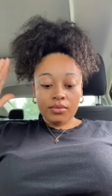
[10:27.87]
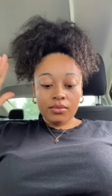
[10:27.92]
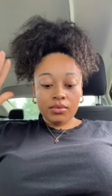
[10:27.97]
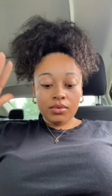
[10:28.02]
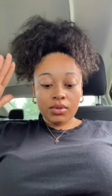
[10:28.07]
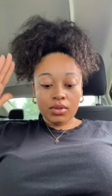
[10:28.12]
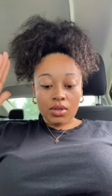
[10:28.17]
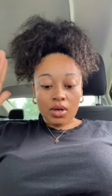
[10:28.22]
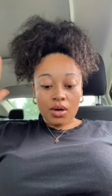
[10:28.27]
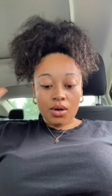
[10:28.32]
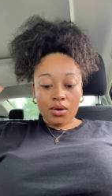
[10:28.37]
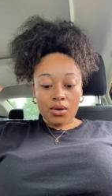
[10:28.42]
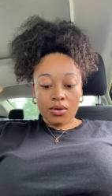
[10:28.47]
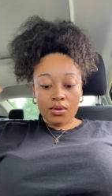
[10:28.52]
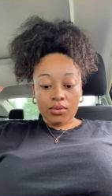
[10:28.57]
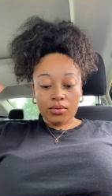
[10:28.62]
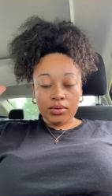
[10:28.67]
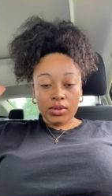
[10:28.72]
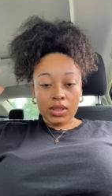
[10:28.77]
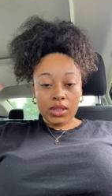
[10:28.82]

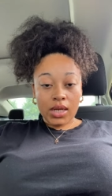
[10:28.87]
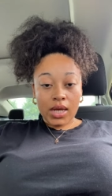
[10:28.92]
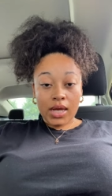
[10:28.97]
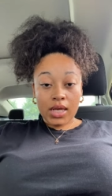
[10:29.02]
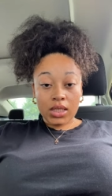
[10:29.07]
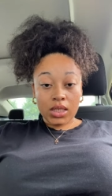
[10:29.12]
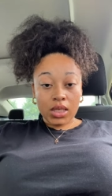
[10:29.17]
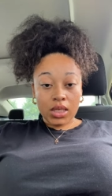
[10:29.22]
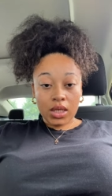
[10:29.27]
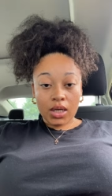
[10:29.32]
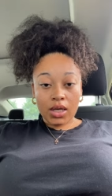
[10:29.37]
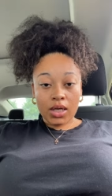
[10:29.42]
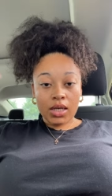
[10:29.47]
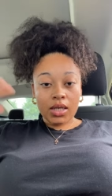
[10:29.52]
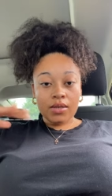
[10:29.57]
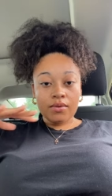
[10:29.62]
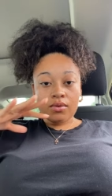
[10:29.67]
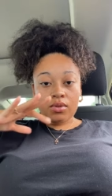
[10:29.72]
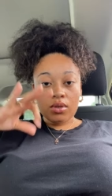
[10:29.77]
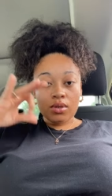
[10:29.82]
So today is the
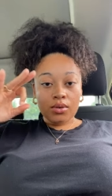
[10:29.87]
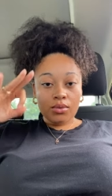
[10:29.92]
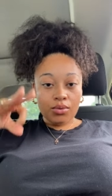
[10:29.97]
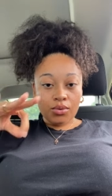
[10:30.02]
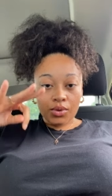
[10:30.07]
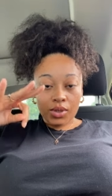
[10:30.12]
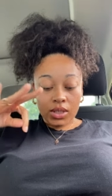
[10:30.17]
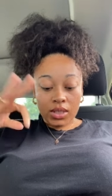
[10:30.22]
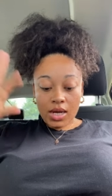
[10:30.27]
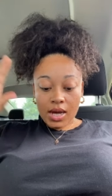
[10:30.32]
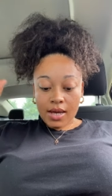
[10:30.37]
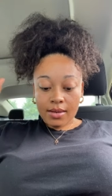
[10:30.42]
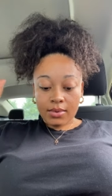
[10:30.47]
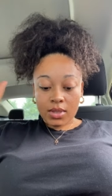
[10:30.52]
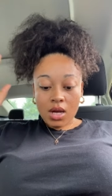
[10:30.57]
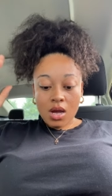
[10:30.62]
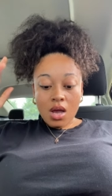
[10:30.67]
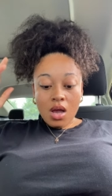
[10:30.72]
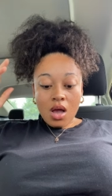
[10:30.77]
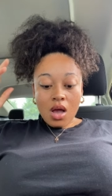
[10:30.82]
30th, so three times.
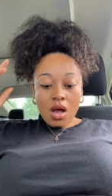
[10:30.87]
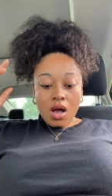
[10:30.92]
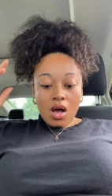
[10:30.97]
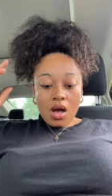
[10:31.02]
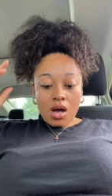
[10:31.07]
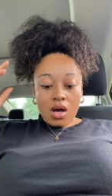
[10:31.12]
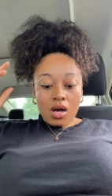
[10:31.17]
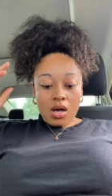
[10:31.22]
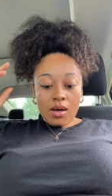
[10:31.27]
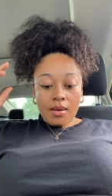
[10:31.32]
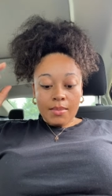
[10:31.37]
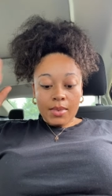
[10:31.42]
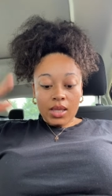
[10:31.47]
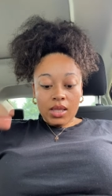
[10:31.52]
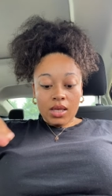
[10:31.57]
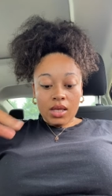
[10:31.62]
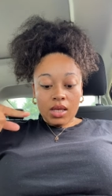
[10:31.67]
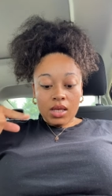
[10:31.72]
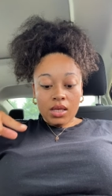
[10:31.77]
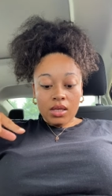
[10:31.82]
Um, and
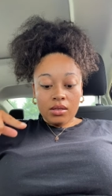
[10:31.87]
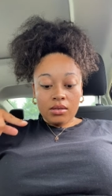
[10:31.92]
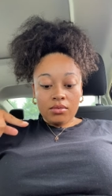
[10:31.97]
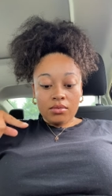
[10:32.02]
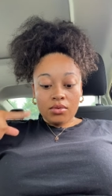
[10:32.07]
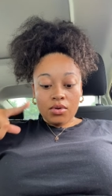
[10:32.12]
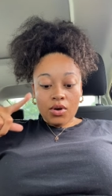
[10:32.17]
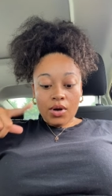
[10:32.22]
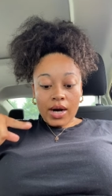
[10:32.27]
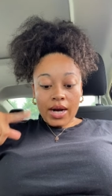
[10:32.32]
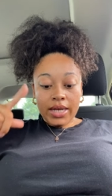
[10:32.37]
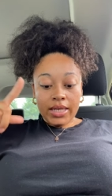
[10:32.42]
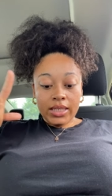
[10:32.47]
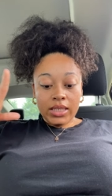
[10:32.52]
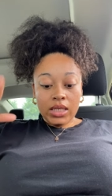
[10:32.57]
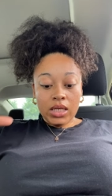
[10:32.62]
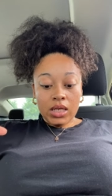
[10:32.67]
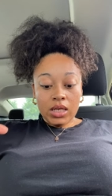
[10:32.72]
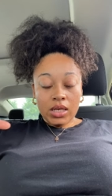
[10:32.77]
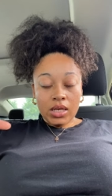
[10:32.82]
then
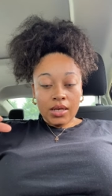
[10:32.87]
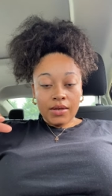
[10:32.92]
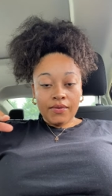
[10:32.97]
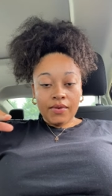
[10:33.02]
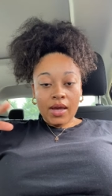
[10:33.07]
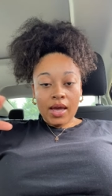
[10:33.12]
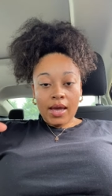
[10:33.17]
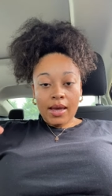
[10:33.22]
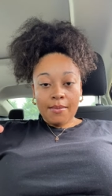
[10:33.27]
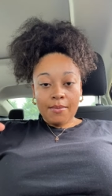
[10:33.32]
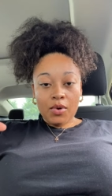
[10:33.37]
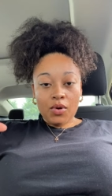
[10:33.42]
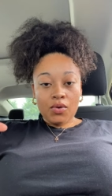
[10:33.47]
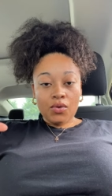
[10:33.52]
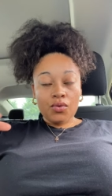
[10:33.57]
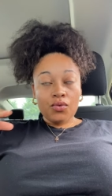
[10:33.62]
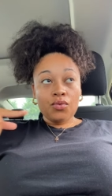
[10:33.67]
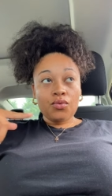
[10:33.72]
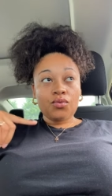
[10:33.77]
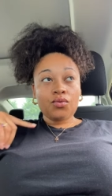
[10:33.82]
Crazy Love came
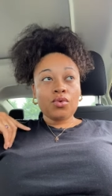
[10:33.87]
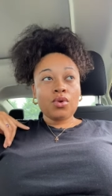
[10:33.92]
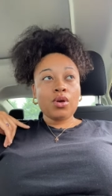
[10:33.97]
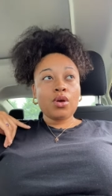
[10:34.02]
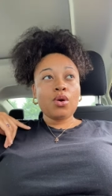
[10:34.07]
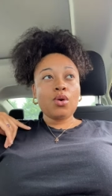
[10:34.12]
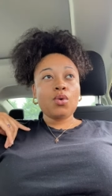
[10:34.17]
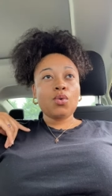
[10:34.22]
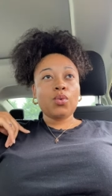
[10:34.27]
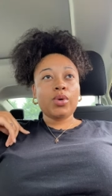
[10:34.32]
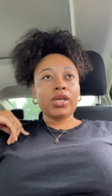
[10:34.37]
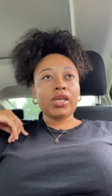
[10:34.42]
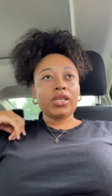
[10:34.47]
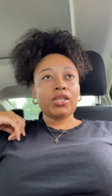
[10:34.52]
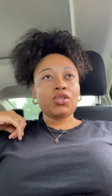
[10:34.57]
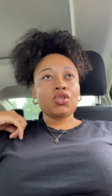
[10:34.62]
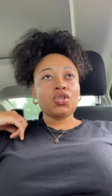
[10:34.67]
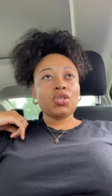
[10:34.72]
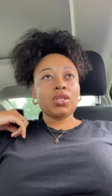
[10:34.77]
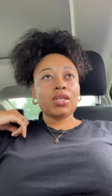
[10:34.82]
on,
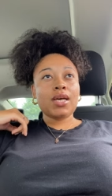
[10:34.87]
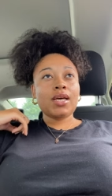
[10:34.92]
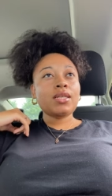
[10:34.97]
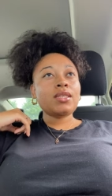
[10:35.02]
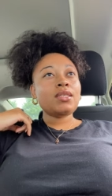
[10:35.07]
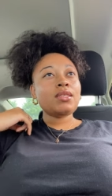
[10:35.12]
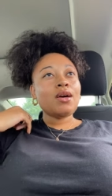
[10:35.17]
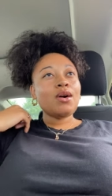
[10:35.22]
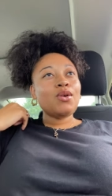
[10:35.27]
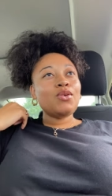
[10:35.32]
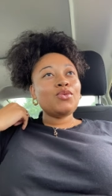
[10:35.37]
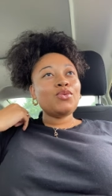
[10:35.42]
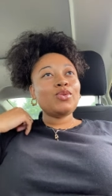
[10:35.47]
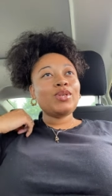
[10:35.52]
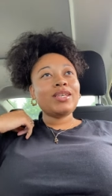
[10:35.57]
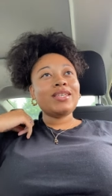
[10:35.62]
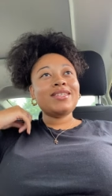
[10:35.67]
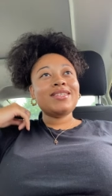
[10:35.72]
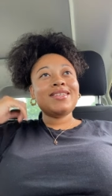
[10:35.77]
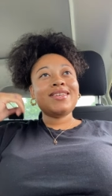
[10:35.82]
which that song
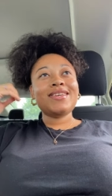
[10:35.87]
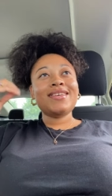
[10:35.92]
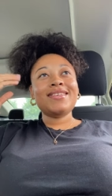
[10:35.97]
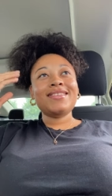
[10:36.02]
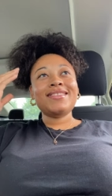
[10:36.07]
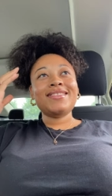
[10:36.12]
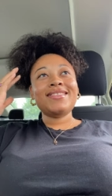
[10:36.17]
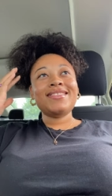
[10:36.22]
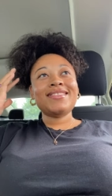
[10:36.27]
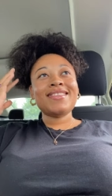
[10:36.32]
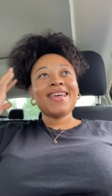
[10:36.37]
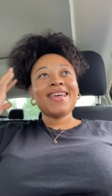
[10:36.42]
is just,